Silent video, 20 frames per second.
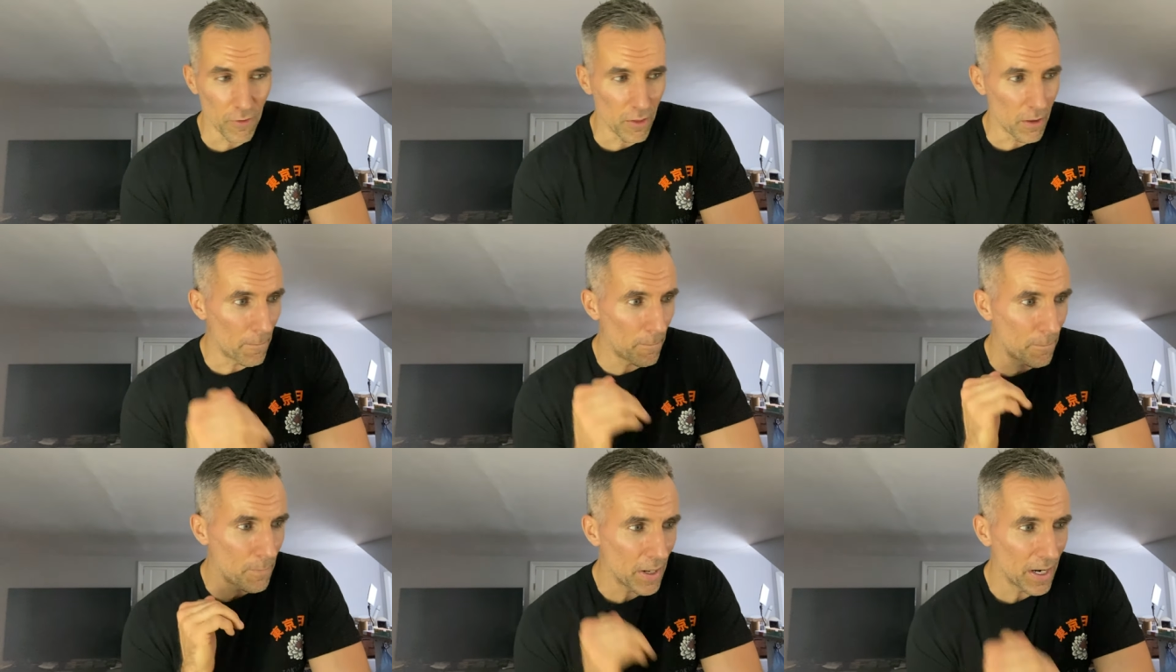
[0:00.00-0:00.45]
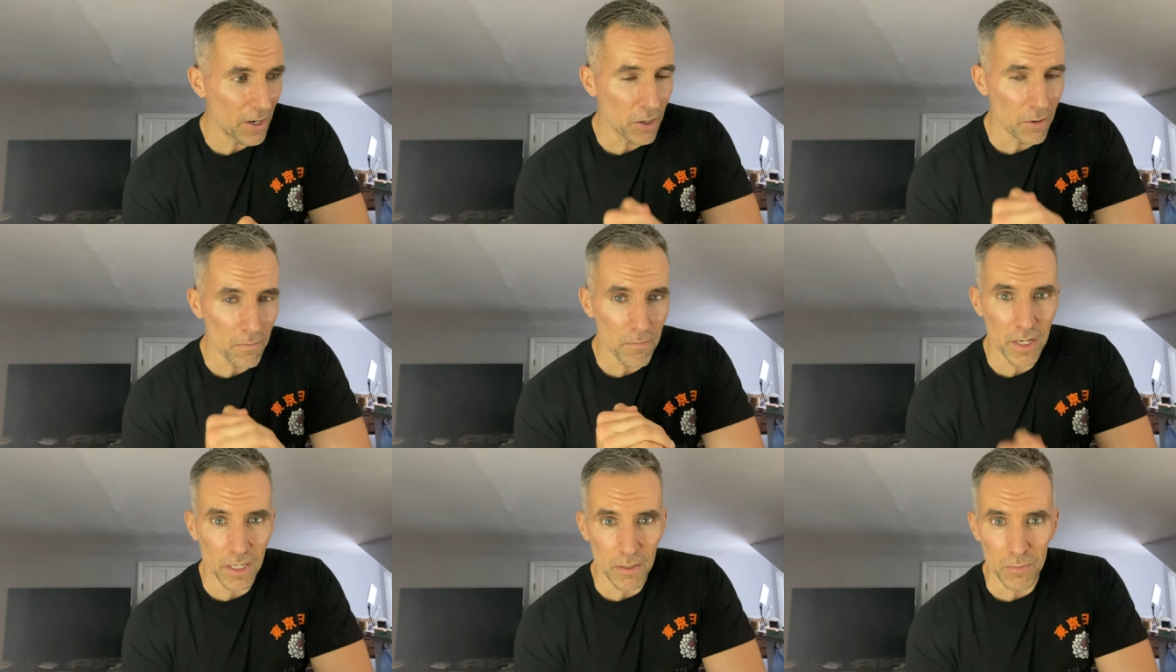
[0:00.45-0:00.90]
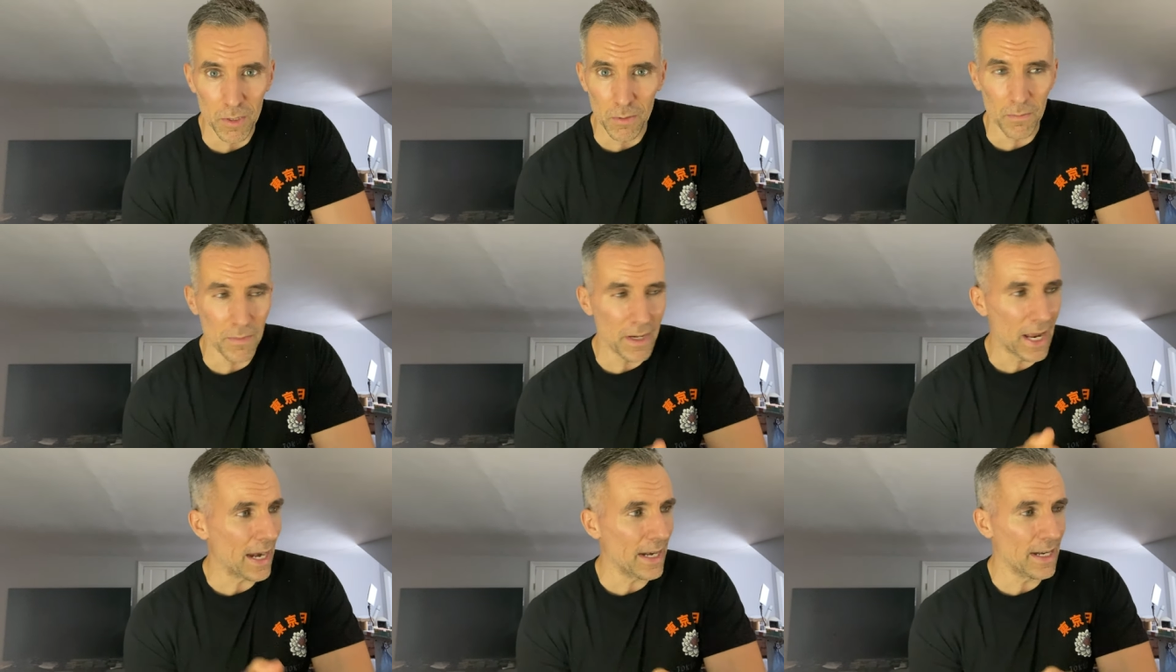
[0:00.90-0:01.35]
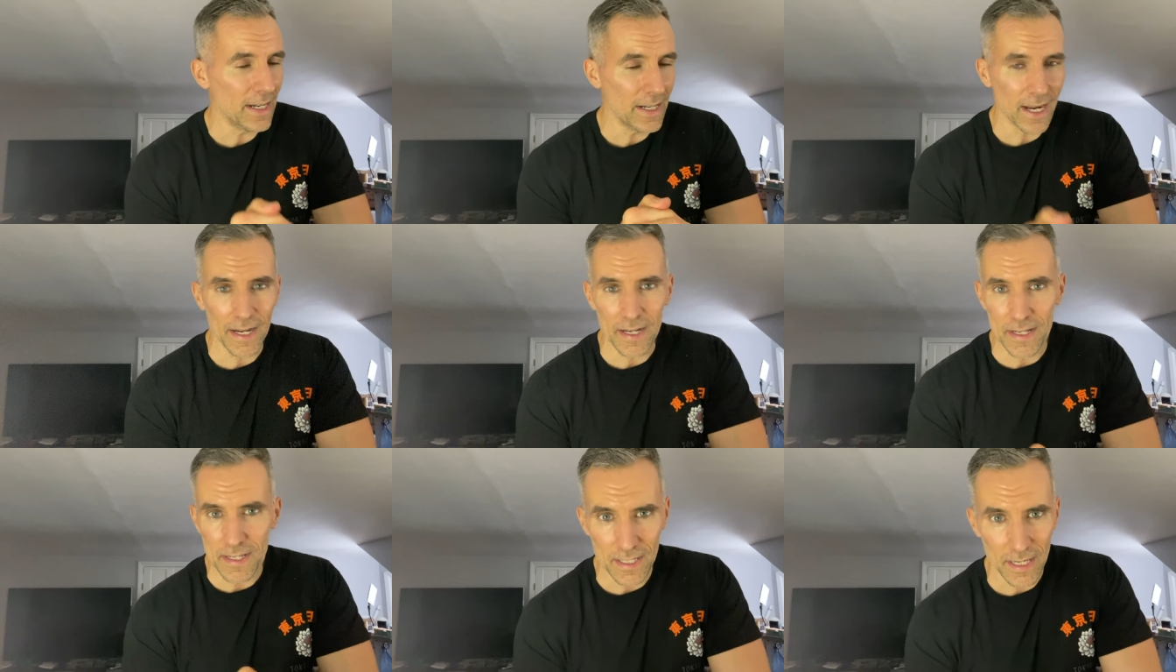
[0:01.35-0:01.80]
the bare minimum
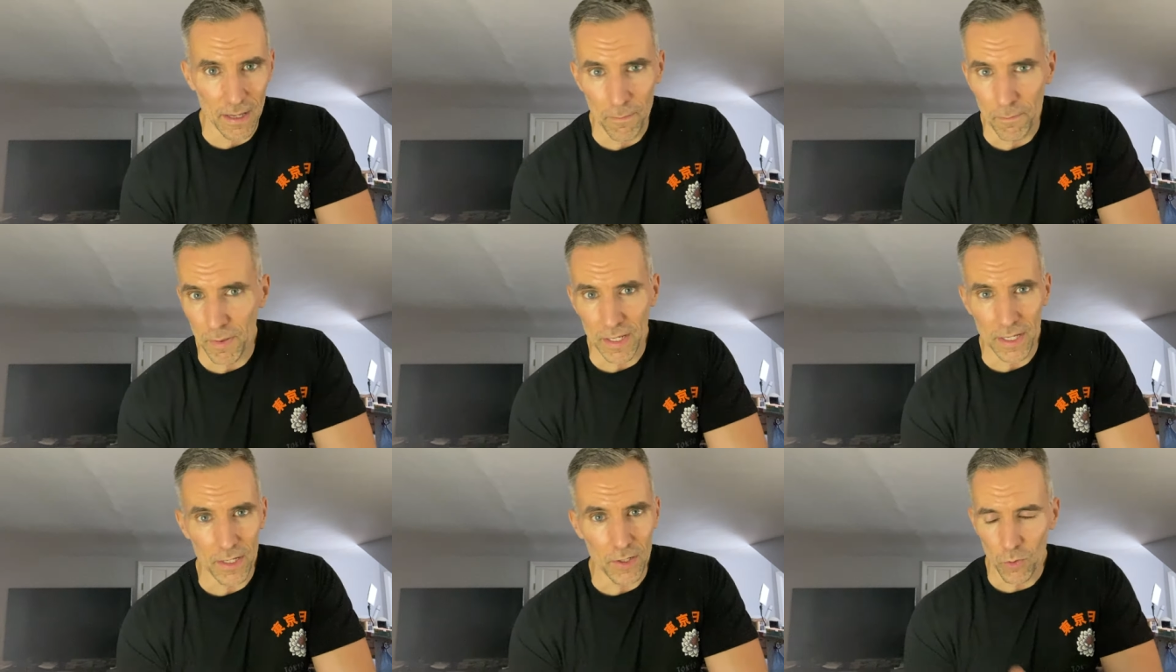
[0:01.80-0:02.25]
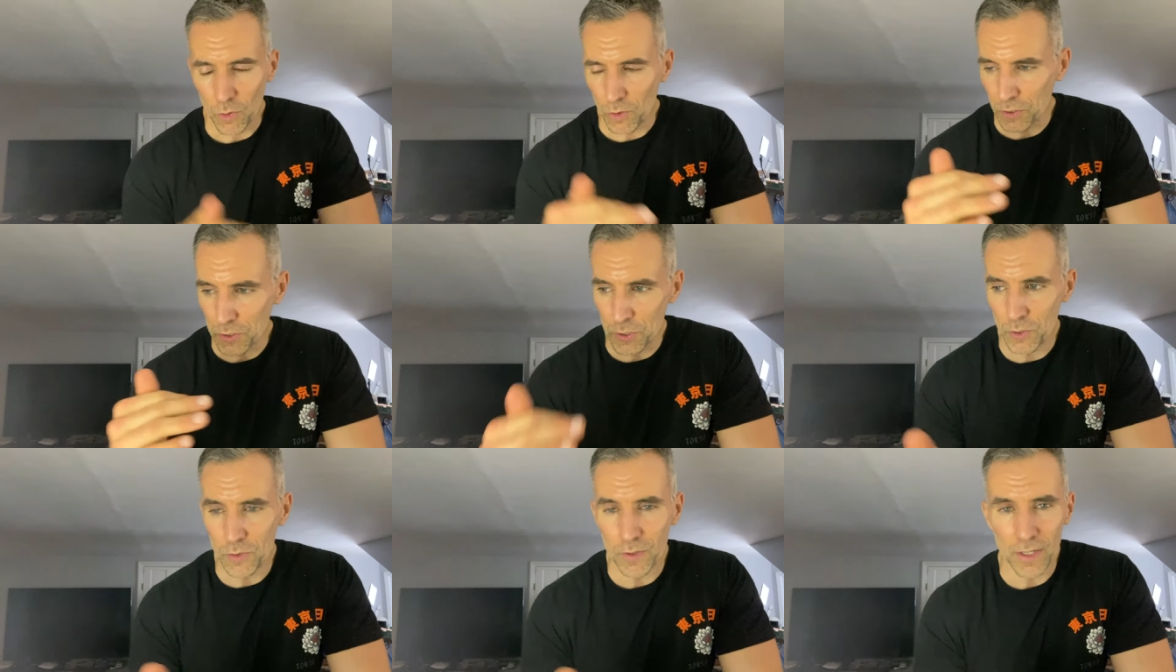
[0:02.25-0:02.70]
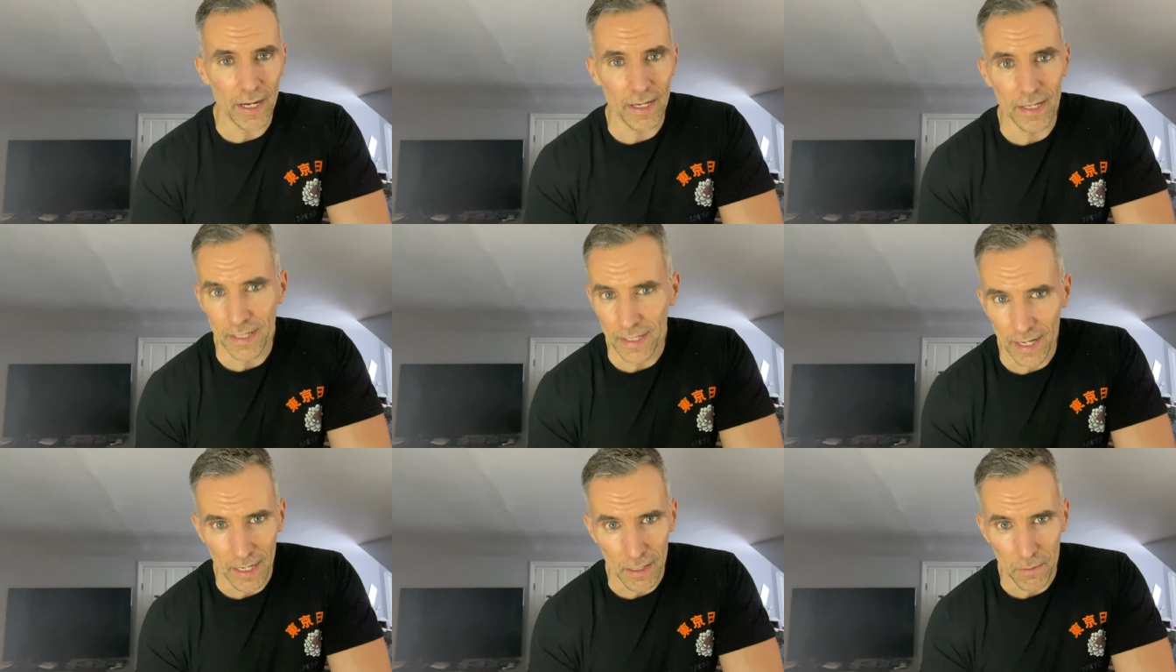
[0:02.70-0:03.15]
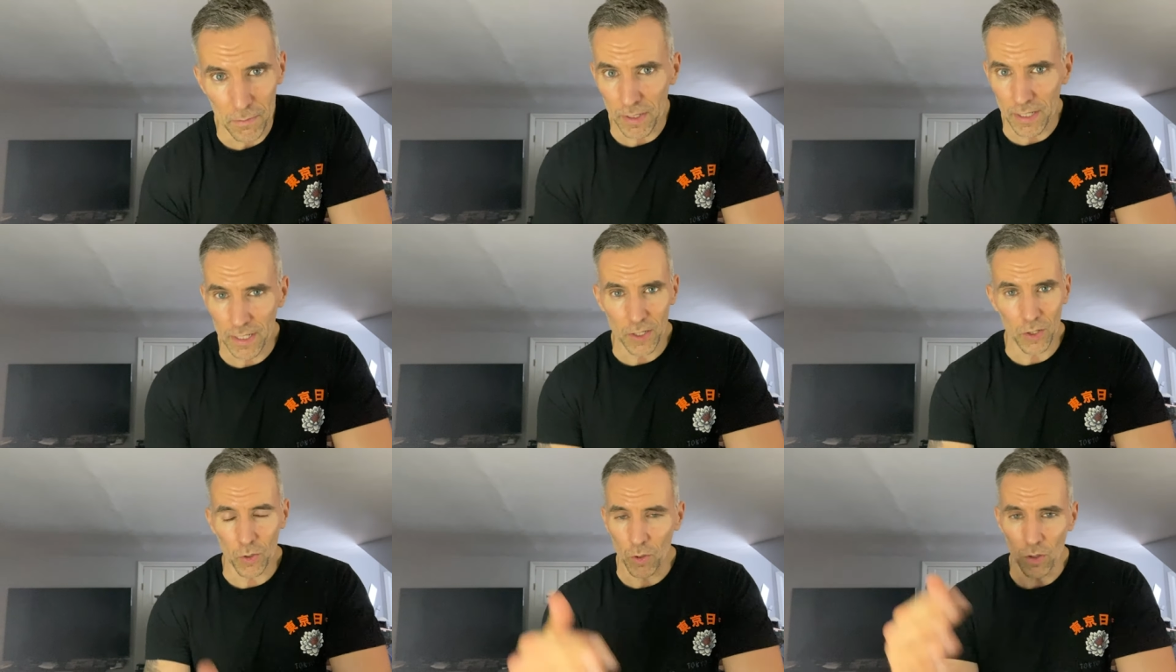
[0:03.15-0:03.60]
ninety-nine cent bid or two ninety-nine bid or,